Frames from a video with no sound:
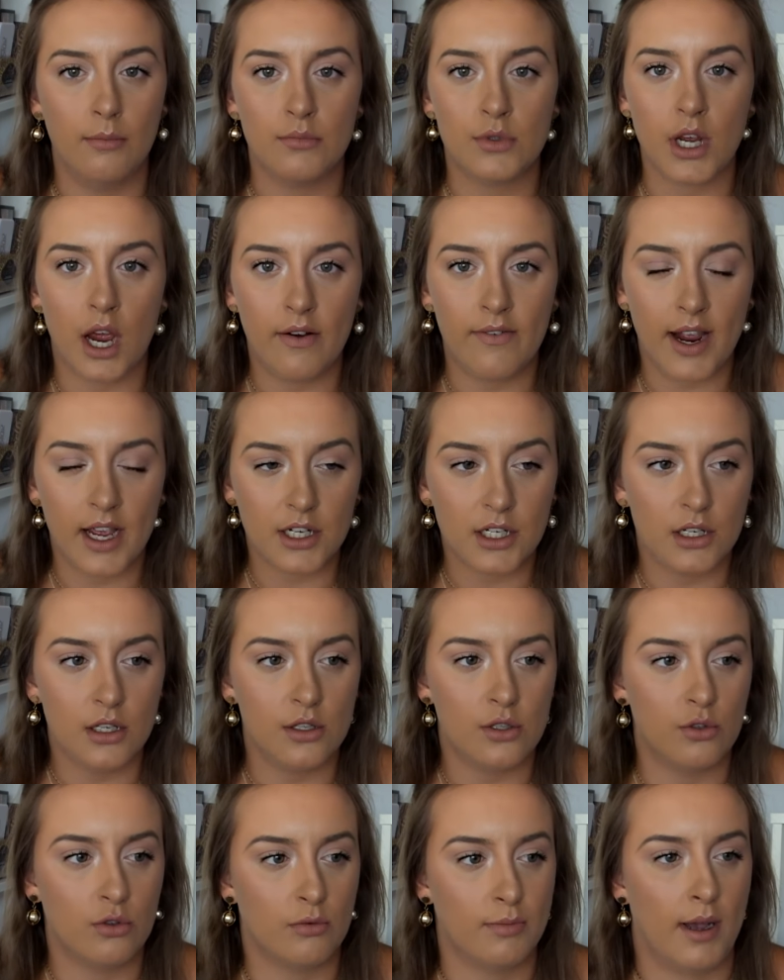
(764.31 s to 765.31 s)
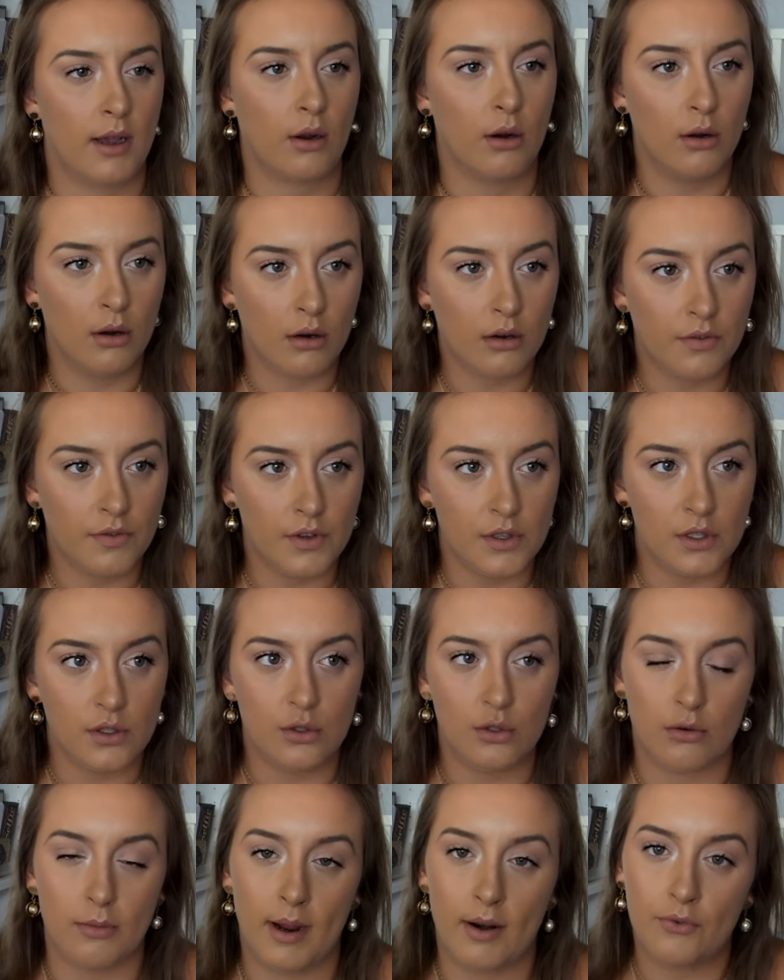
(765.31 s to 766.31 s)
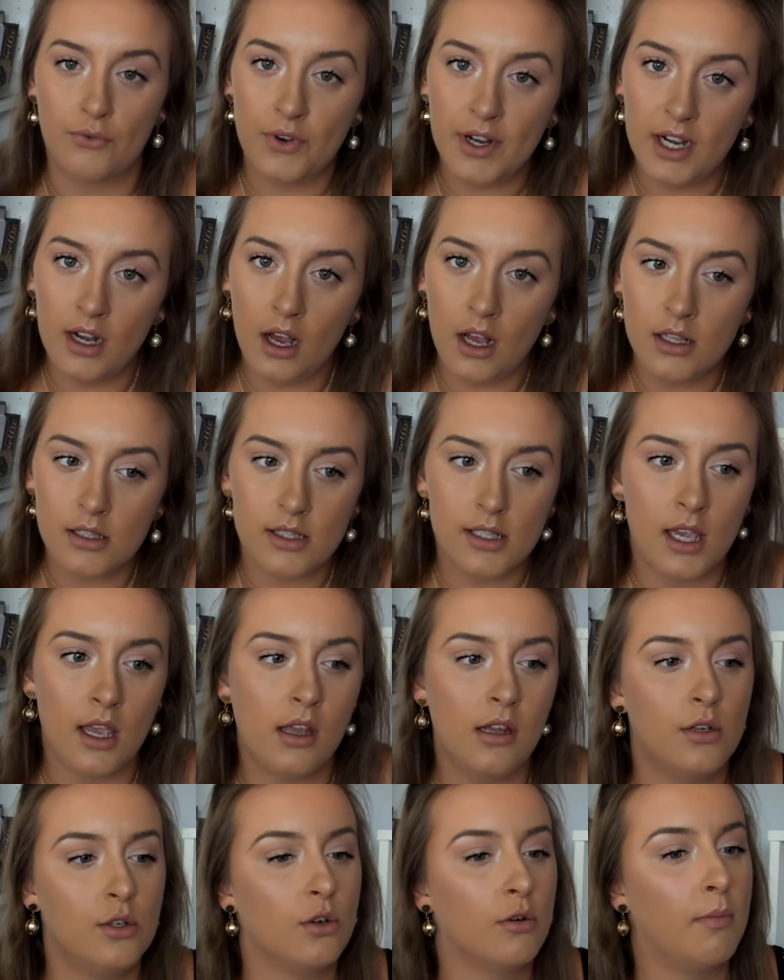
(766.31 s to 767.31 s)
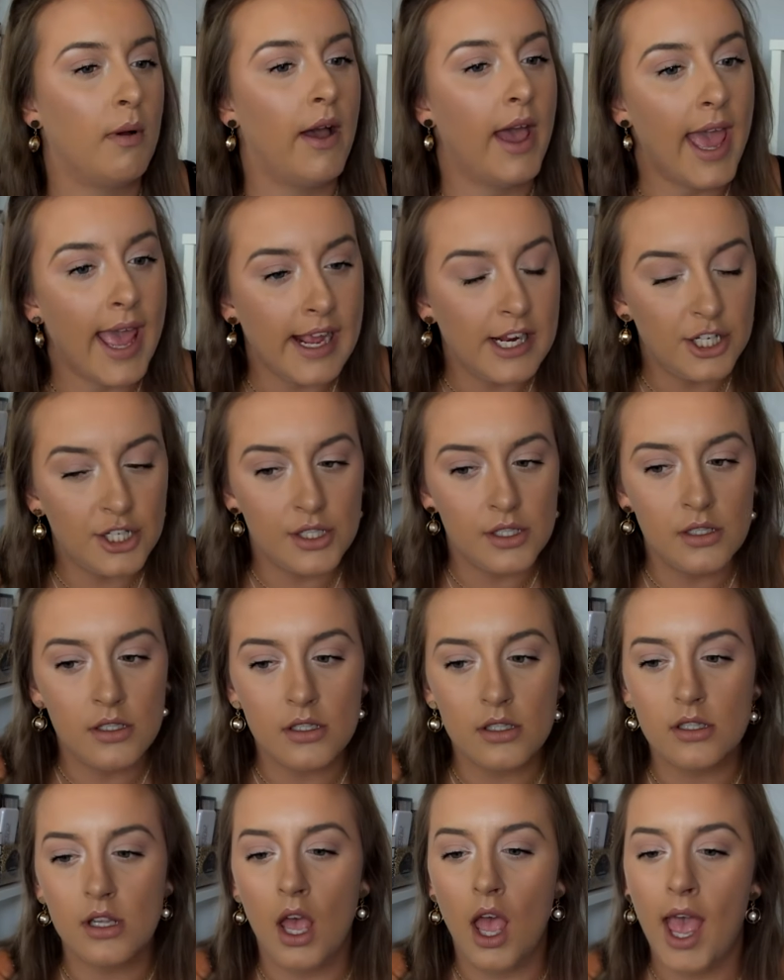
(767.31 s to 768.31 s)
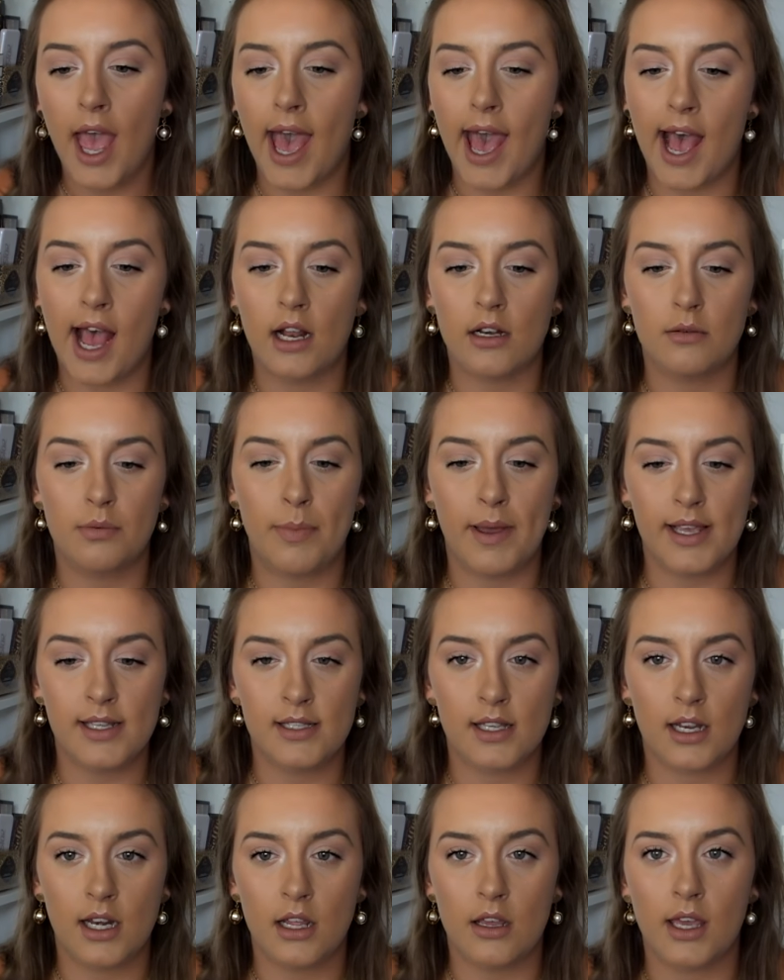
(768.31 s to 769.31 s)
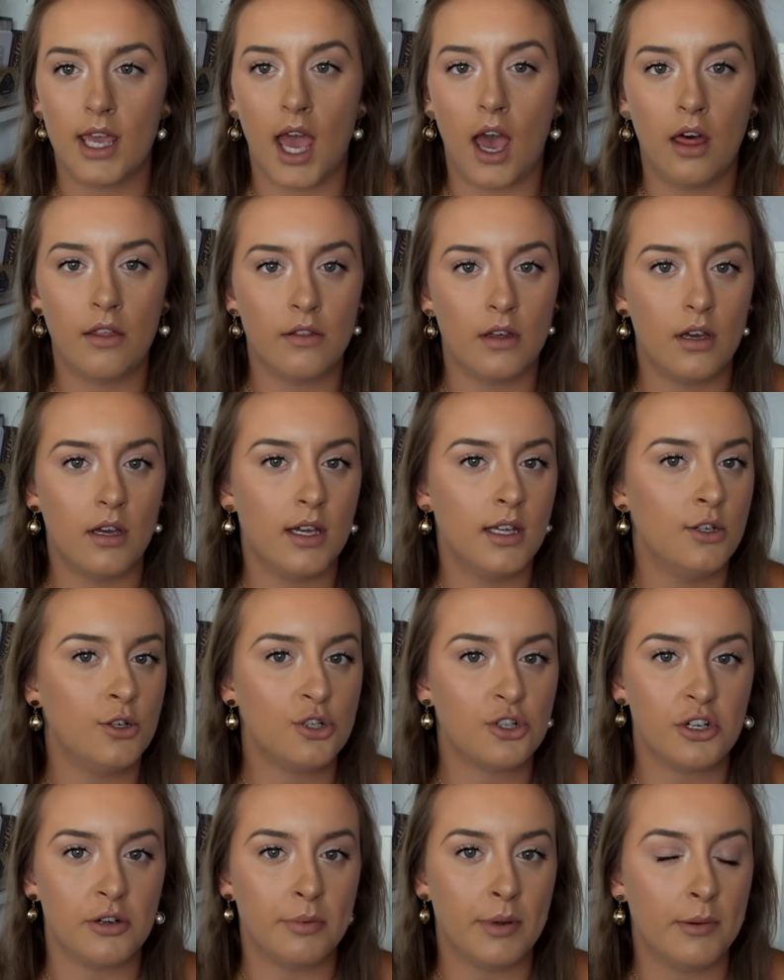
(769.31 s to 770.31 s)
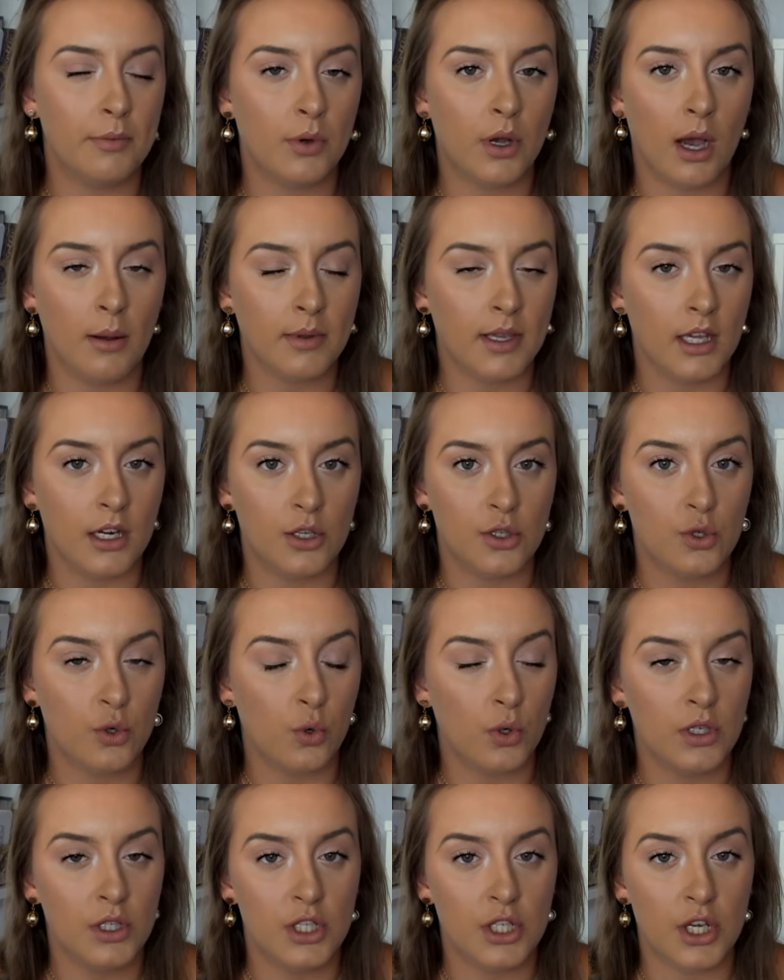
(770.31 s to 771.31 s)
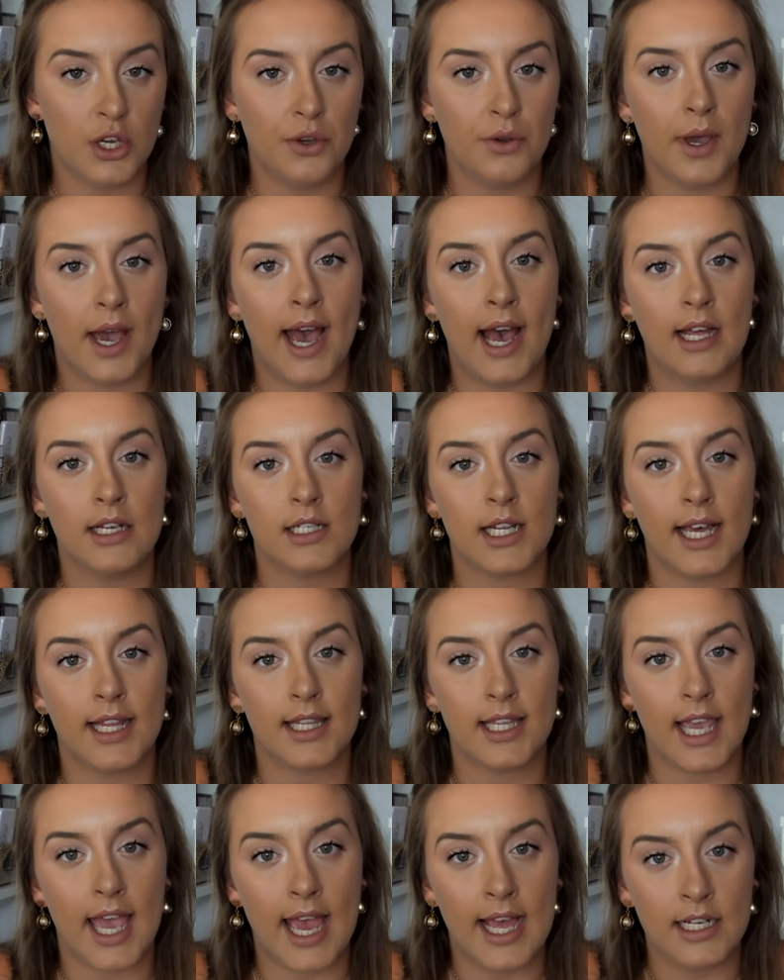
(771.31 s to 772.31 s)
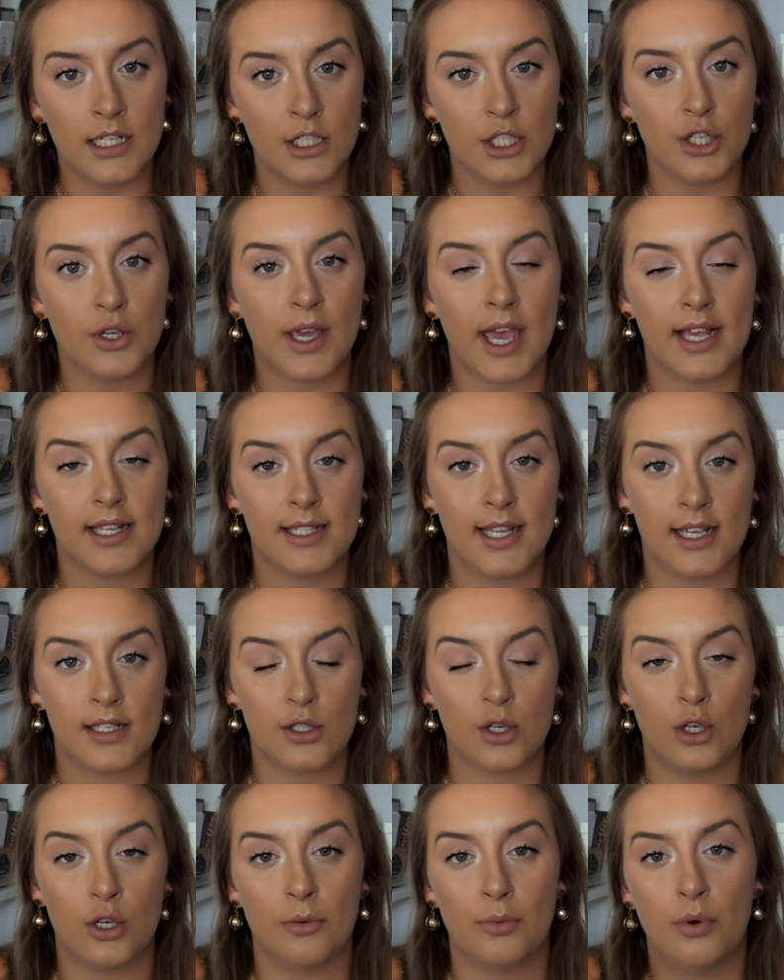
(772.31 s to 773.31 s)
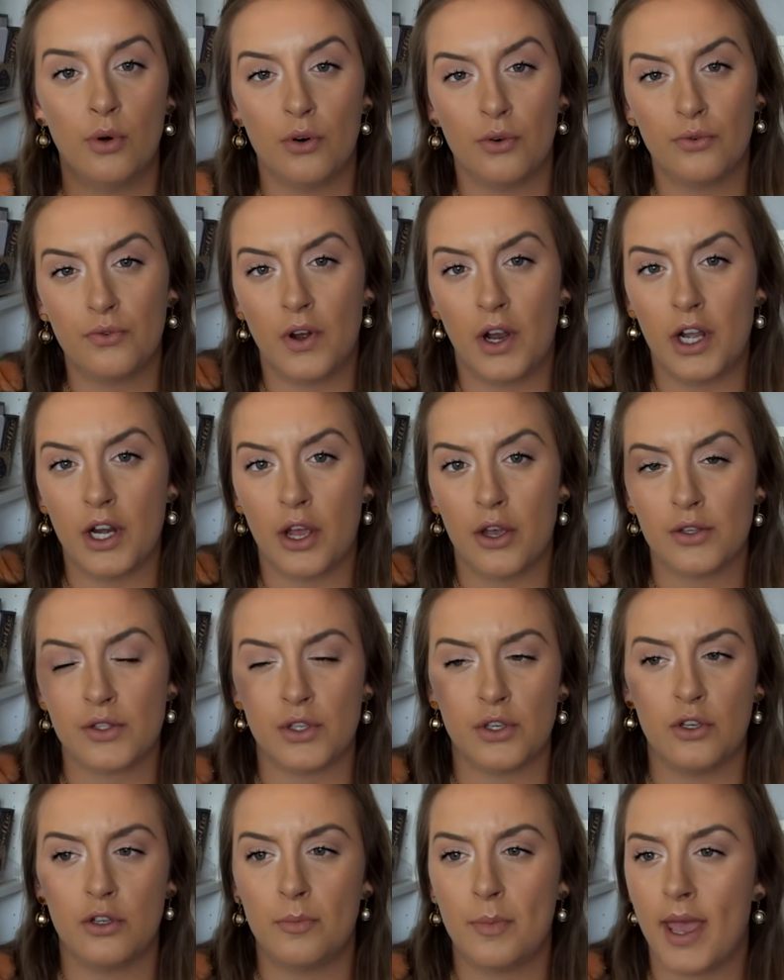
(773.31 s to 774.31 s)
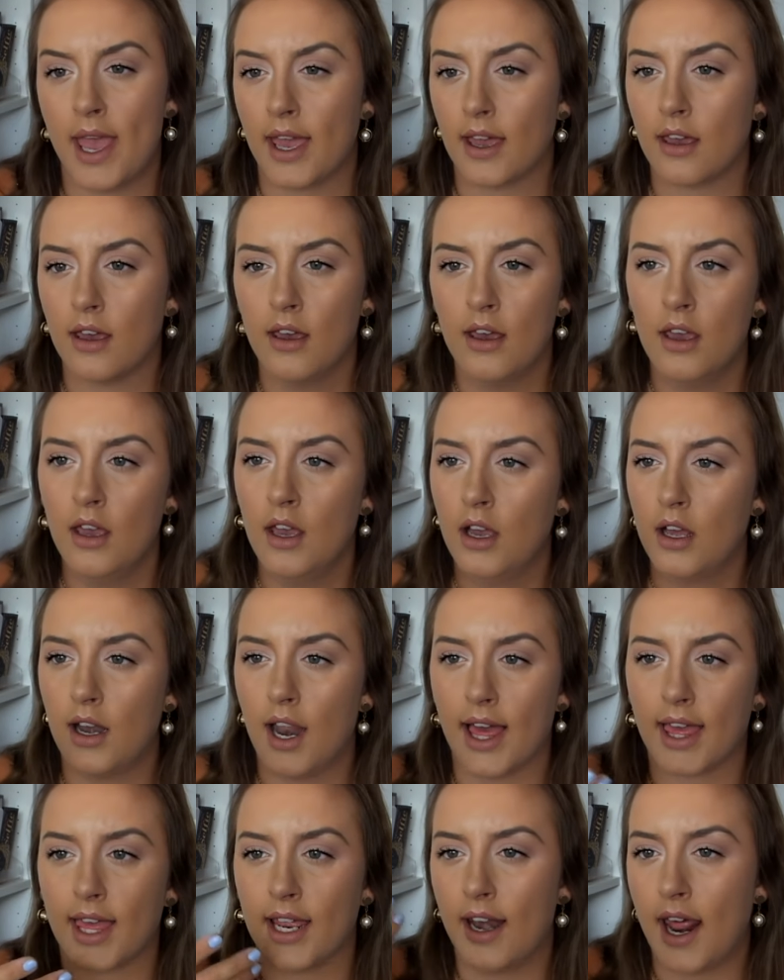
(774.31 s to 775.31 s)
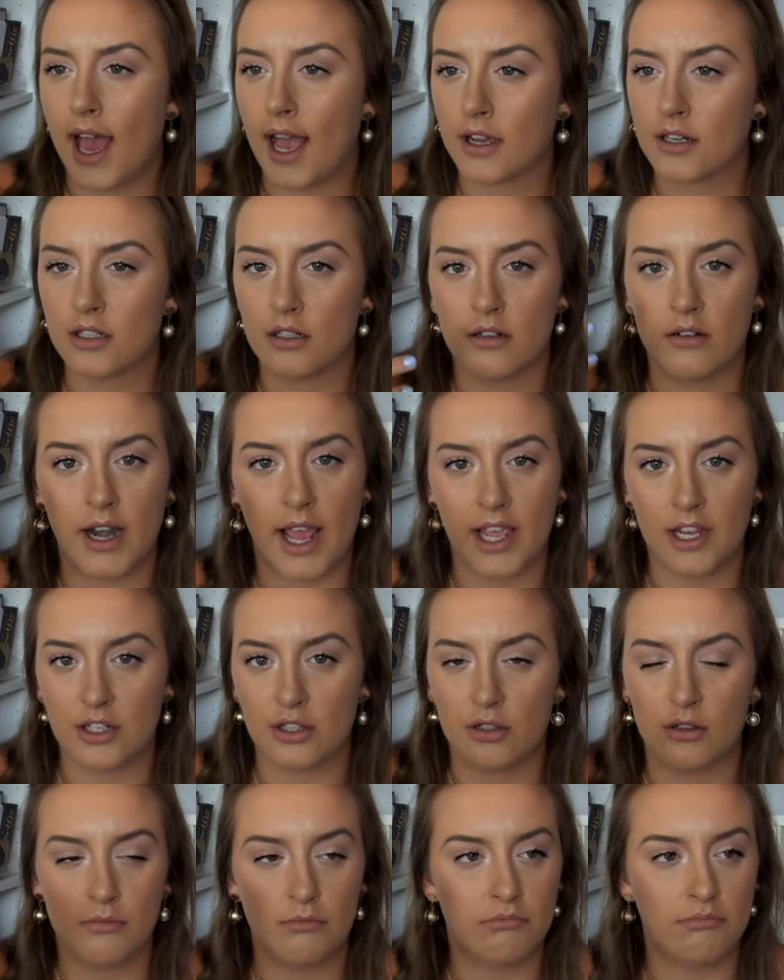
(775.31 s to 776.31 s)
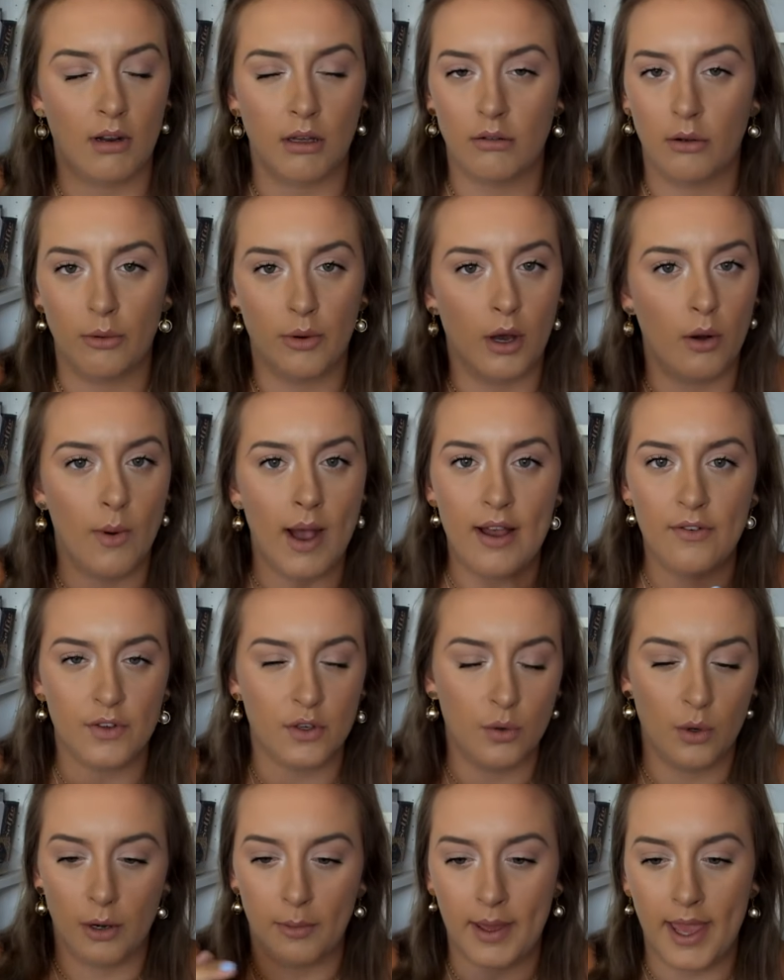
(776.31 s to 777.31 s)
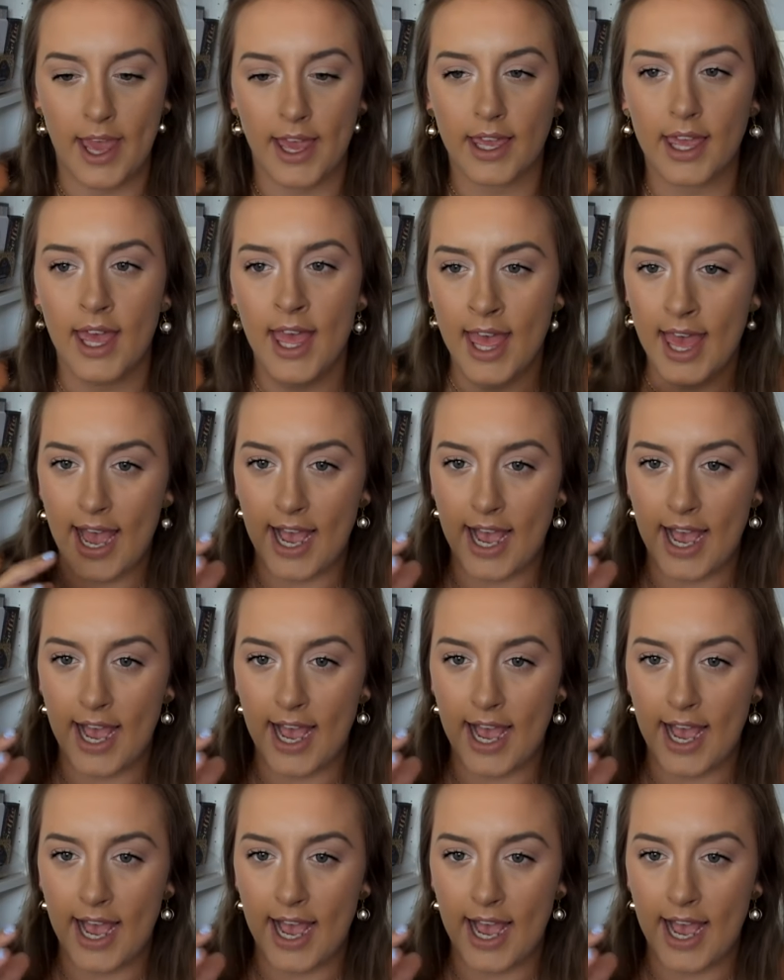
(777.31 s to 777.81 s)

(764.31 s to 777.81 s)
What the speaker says: directors, you talk about choreographers, you talk about freelancing, you talk about agents, and basically you get other industry people coming in and talking to you, and at the end you get assessed on a portfolio, so you'd pick like an actor, an agent, blah, blah, blah, whatever you want to pick.